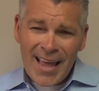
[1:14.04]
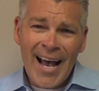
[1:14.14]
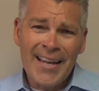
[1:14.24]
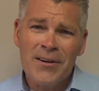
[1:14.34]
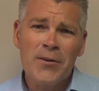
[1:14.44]

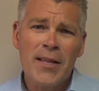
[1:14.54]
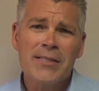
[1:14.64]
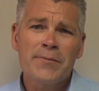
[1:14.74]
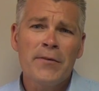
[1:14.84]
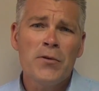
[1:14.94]
I know that
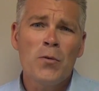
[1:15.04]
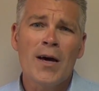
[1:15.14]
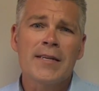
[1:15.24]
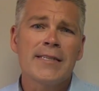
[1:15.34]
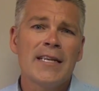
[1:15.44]
some of you
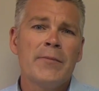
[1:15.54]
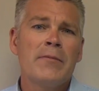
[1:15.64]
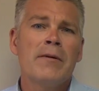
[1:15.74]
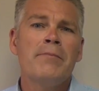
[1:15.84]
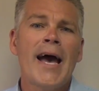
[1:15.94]
want to say to me,
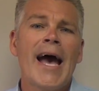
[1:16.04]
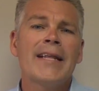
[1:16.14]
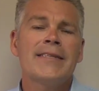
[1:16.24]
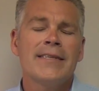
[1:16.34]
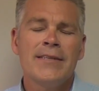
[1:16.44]
but
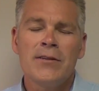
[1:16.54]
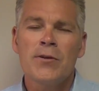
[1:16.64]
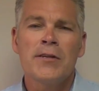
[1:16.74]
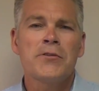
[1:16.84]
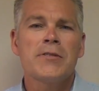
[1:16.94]
Matt, you don't
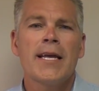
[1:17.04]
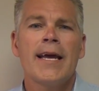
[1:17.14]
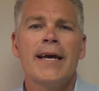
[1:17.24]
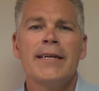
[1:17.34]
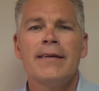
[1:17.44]

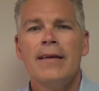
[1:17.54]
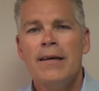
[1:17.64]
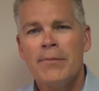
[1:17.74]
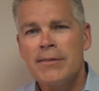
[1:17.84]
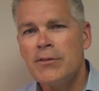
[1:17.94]
understand.
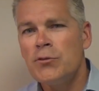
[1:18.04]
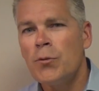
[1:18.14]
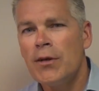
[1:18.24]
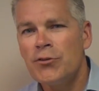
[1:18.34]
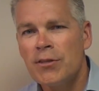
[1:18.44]
My
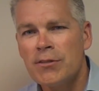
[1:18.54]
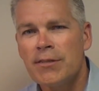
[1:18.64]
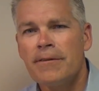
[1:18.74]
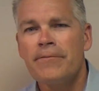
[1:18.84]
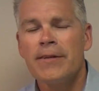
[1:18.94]
situation is
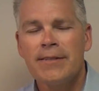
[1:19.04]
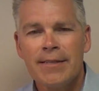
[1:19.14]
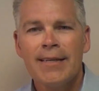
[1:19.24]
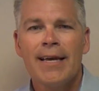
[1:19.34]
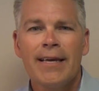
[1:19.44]
different.
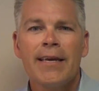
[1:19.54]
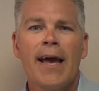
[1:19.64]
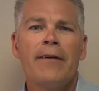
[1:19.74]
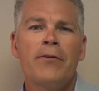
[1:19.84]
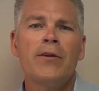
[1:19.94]

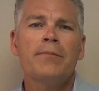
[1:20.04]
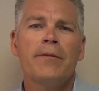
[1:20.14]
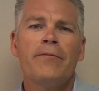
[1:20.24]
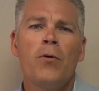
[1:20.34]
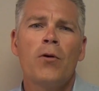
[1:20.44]
Yeah, I've heard it
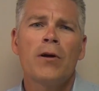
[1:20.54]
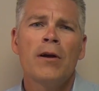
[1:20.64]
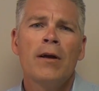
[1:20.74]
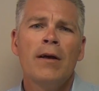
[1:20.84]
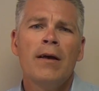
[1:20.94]
before.
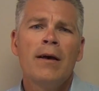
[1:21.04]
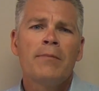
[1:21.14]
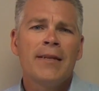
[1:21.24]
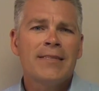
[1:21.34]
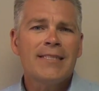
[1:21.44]

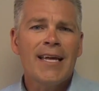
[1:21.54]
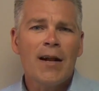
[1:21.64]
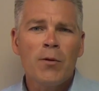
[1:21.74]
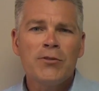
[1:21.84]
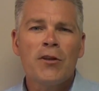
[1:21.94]
But instead, I
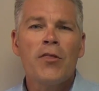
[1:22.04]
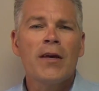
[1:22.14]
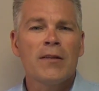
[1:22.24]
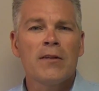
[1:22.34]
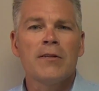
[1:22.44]
want you to
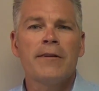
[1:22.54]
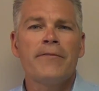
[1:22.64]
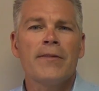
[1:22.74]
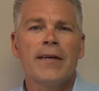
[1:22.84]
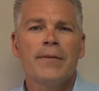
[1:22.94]
think a little
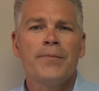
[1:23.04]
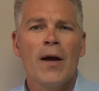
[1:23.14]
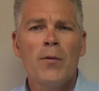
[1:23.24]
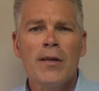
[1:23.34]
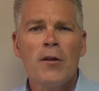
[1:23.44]
differently. I
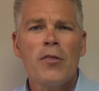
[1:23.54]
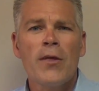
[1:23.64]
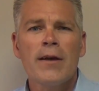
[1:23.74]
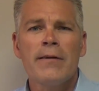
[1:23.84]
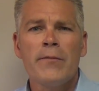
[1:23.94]
want you to
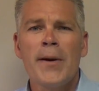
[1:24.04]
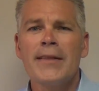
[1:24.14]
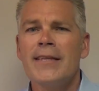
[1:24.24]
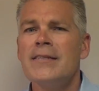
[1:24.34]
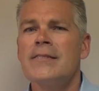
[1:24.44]
think
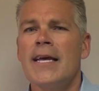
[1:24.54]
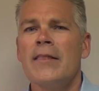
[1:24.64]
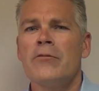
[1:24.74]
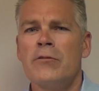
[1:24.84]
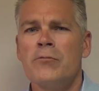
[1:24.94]
about this
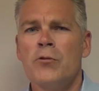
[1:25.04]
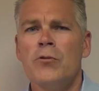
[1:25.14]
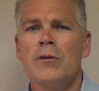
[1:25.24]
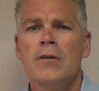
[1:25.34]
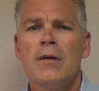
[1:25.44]
Sandler
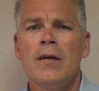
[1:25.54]
rule.